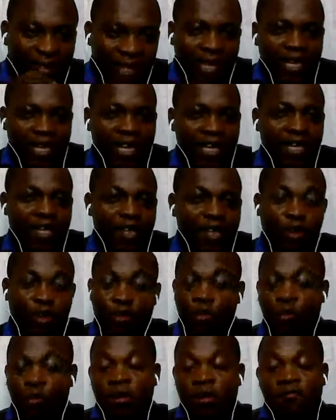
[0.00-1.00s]
taking
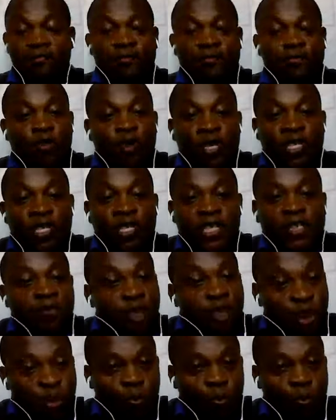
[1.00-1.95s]
or avoiding